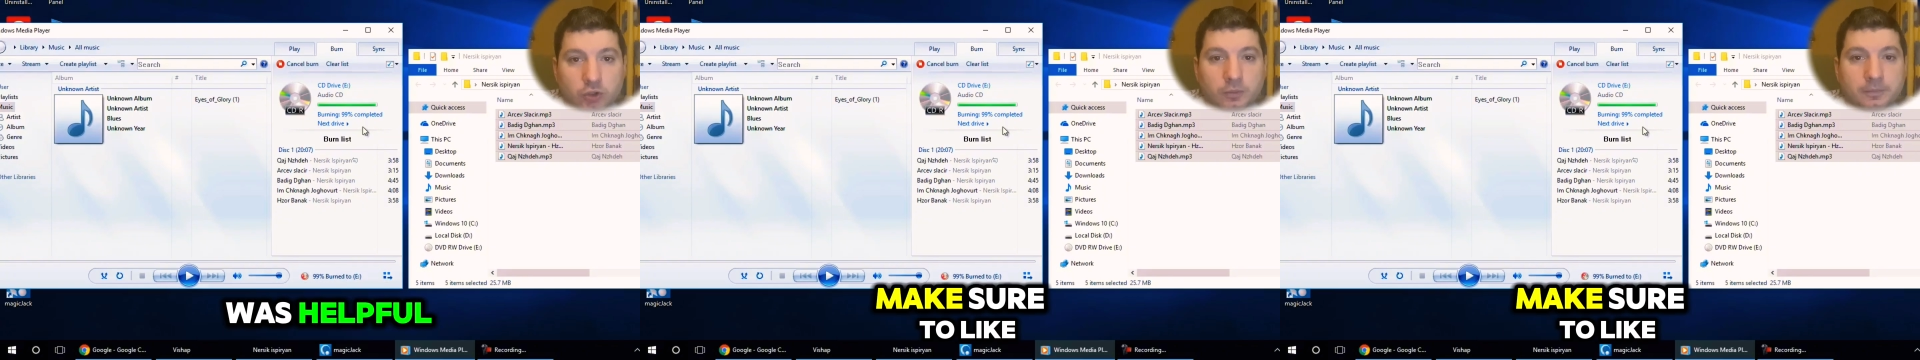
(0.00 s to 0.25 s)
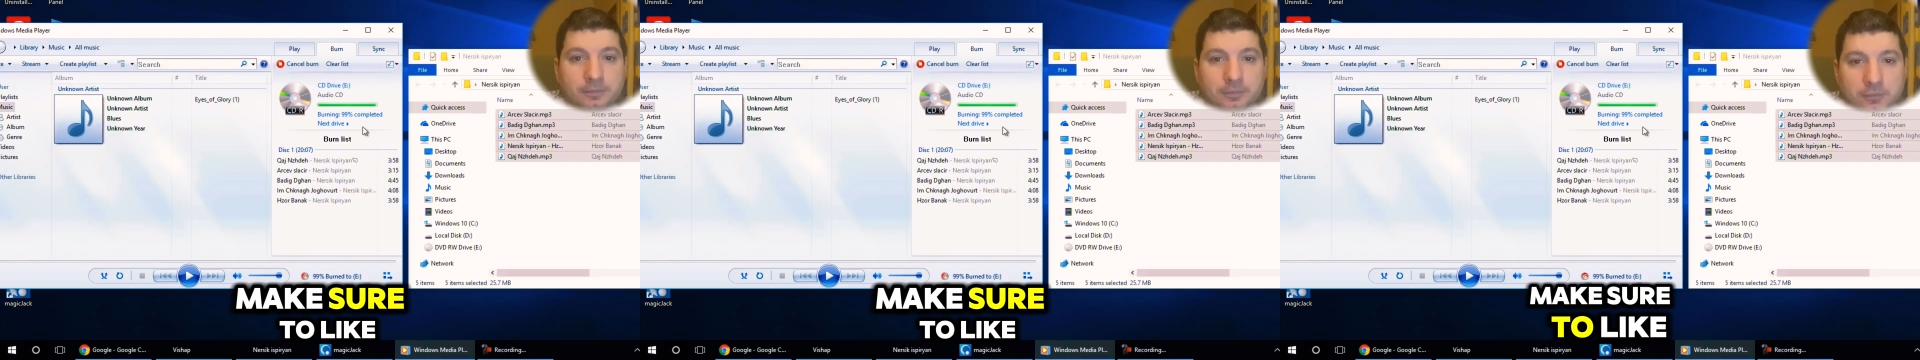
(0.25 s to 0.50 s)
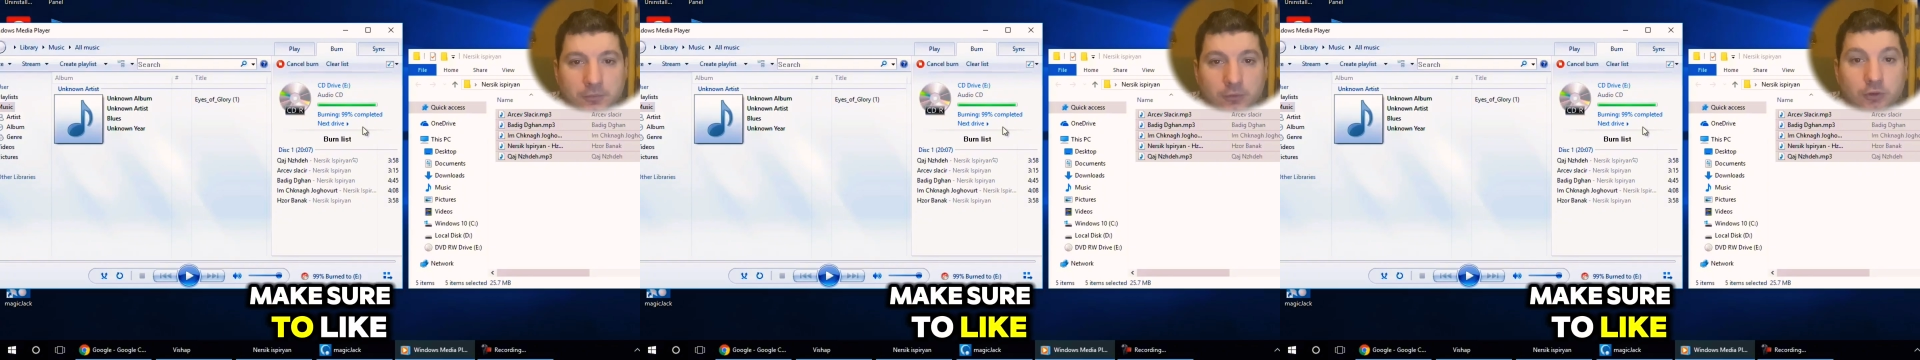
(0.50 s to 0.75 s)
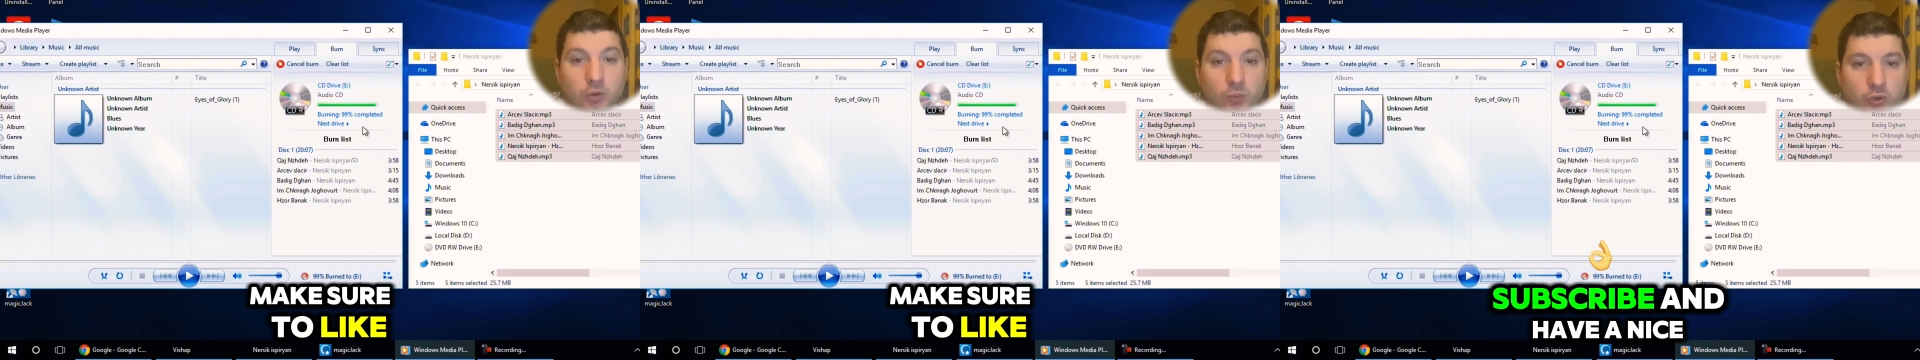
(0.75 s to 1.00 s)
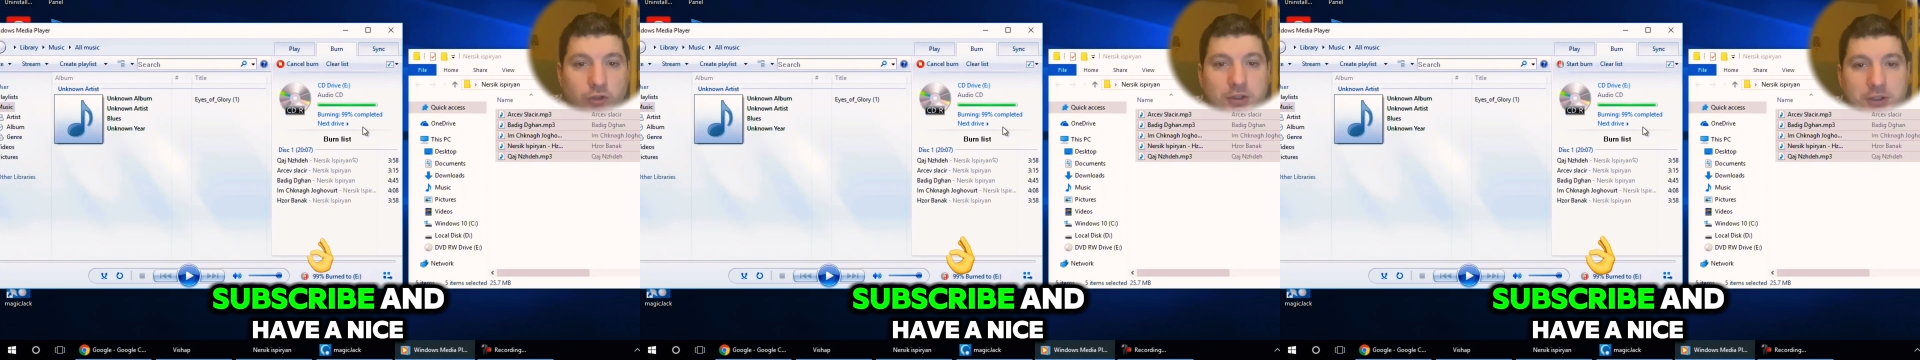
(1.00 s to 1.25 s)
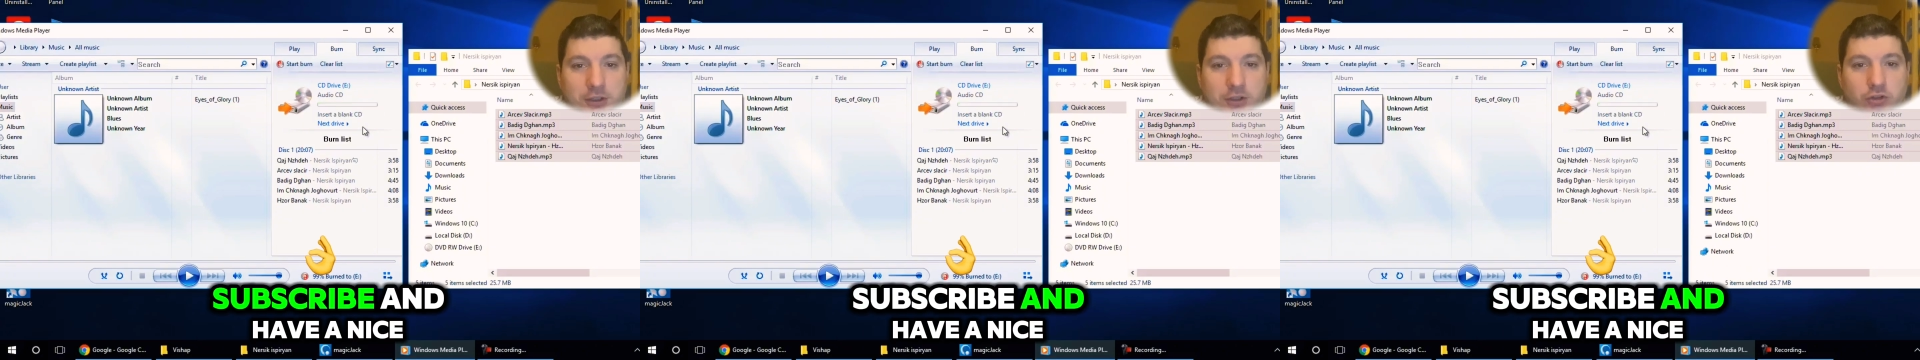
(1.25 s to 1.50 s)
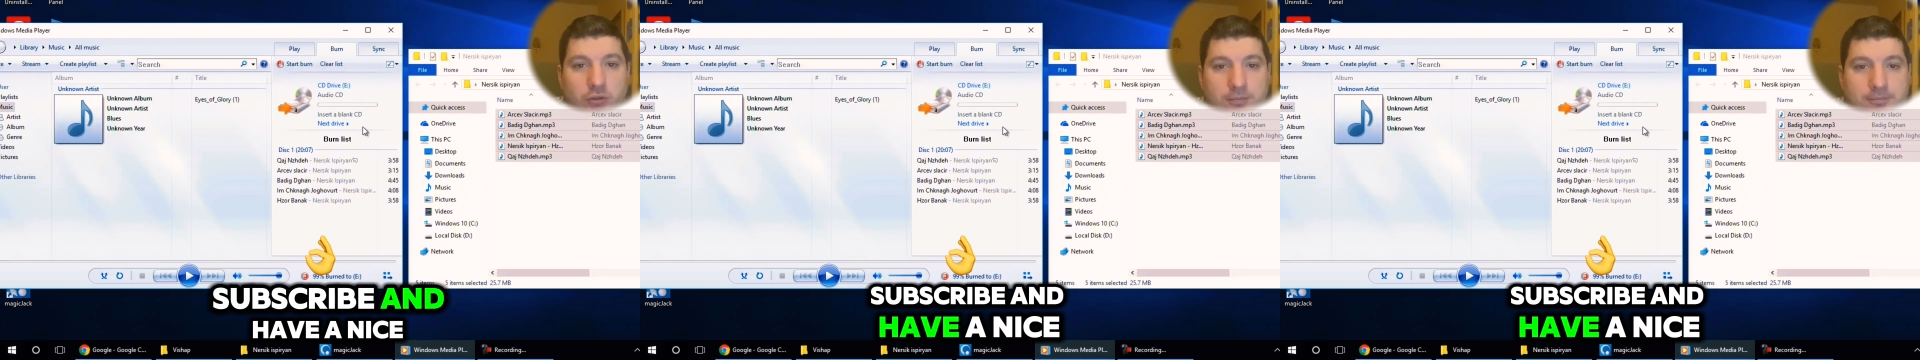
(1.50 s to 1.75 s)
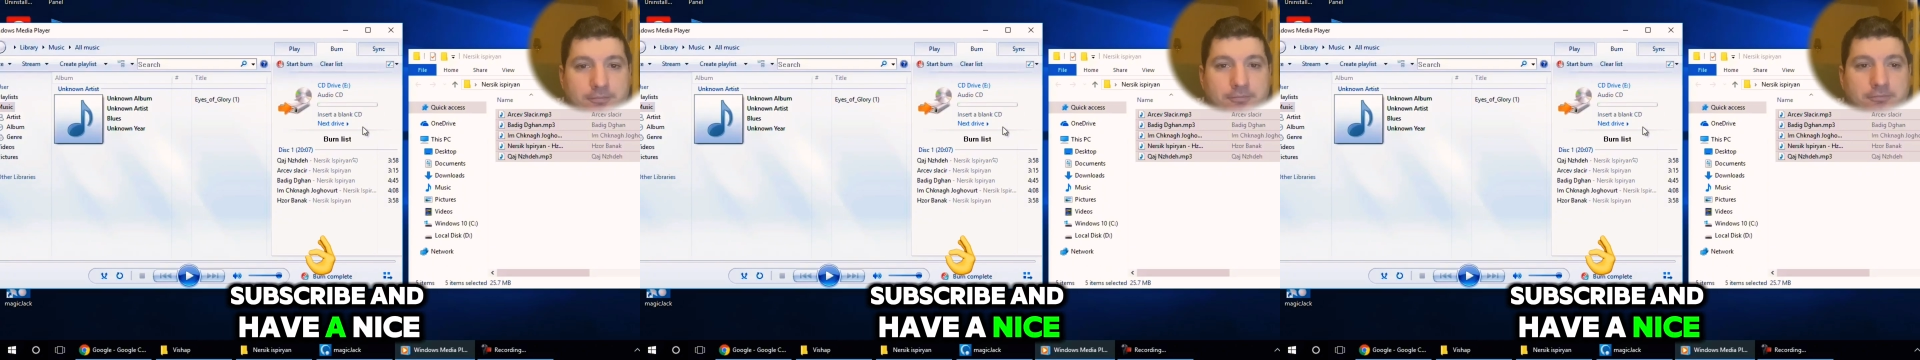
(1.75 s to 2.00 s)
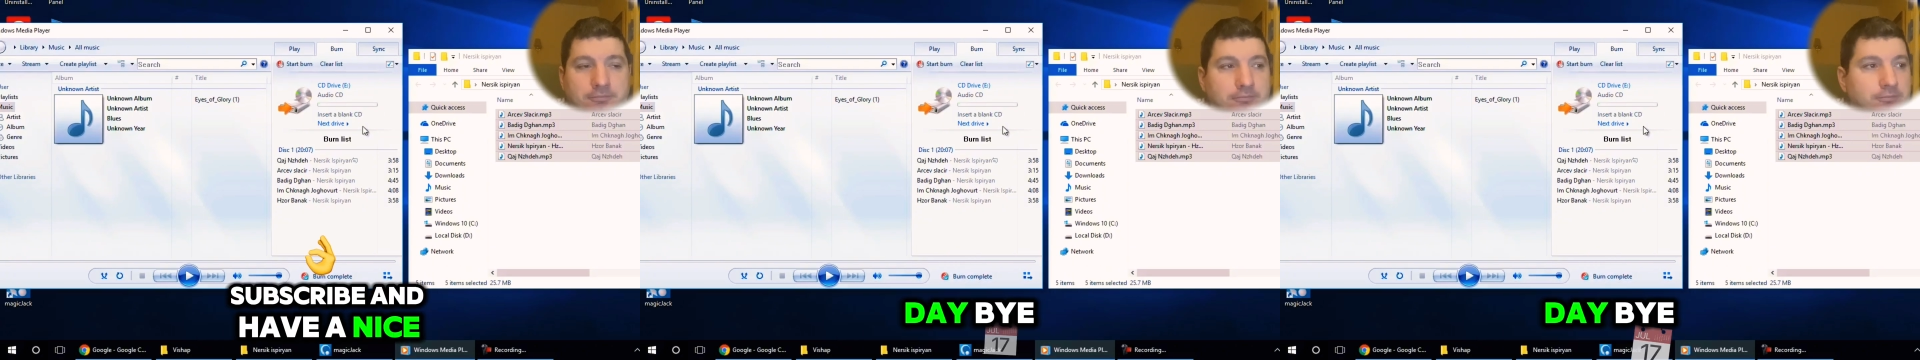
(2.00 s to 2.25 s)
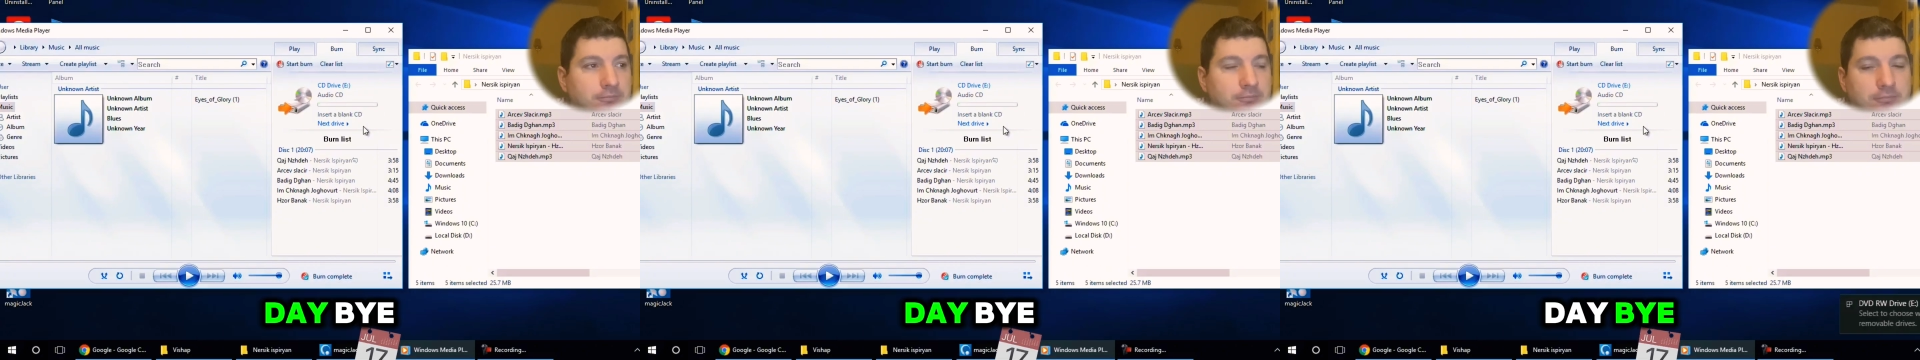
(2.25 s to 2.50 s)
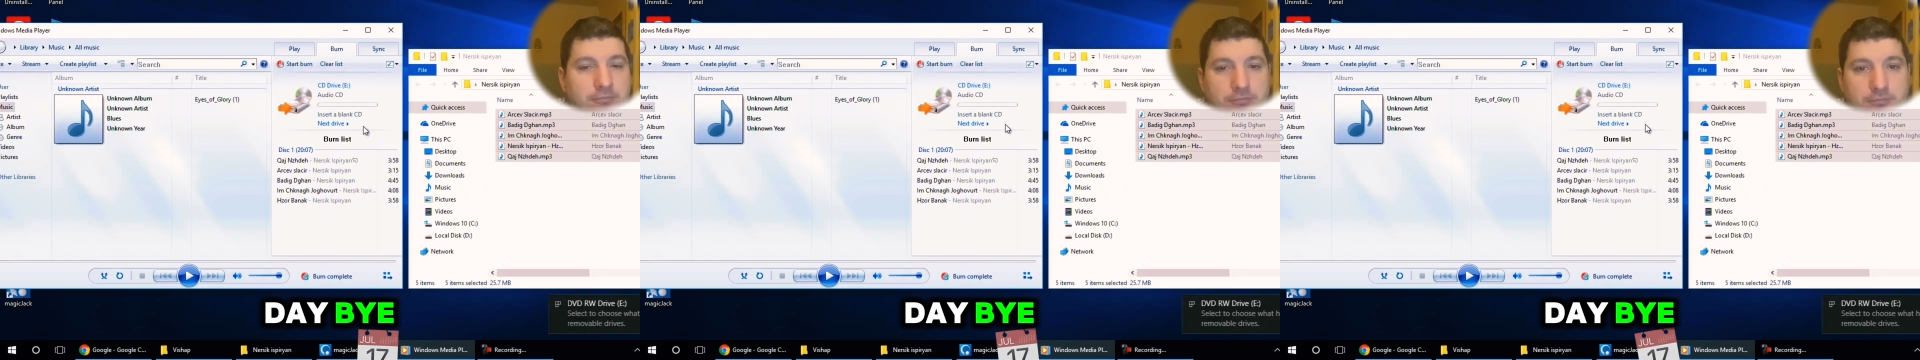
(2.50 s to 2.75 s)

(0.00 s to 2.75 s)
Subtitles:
Make sure to like, subscribe, and have a nice day. Bye.